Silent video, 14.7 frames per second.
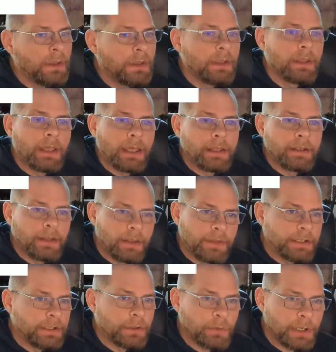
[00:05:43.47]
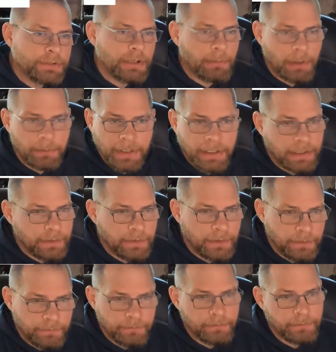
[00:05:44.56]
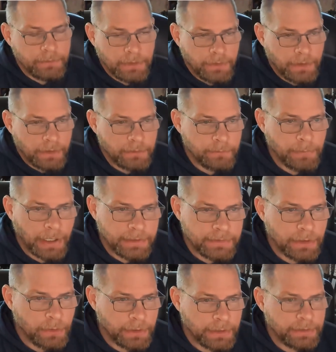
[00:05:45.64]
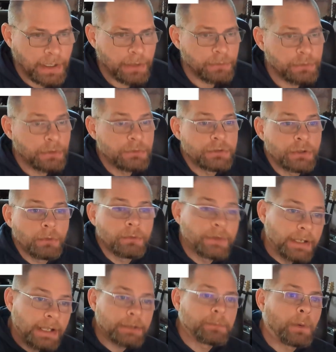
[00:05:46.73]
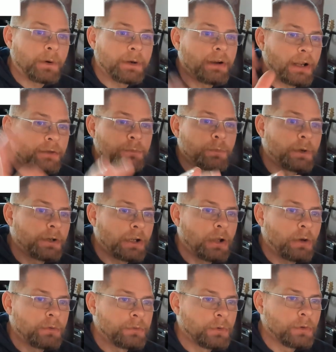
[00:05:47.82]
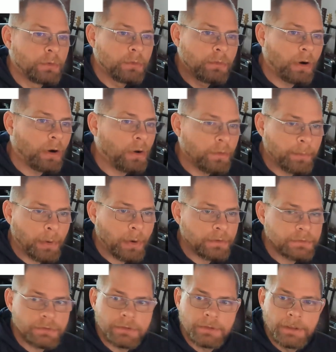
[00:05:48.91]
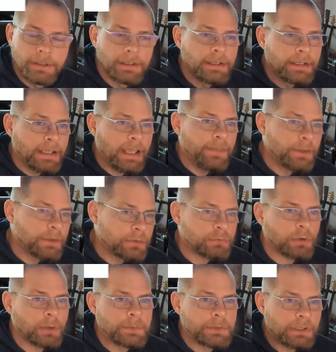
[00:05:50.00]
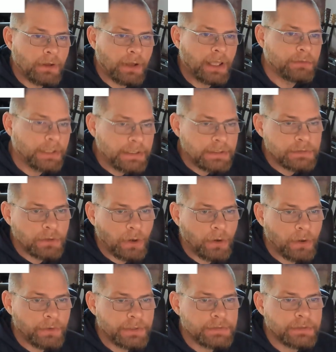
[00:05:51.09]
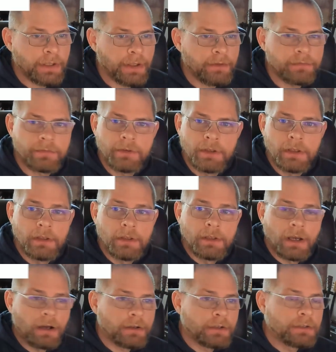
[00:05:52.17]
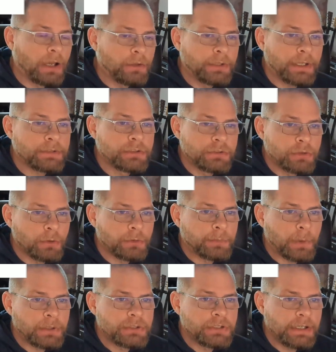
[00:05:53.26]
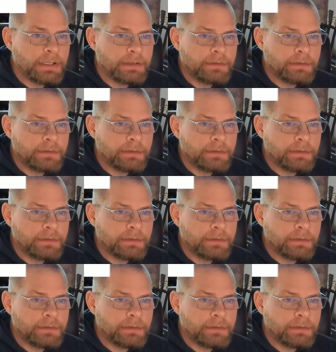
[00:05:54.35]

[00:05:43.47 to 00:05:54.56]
and they did a great job, and I'm taking the bike to go get dyno tuned. So the next part here, I just wanted to go through all the parts. In the description, I'll have links to all this stuff. I'll actually show a spreadsheet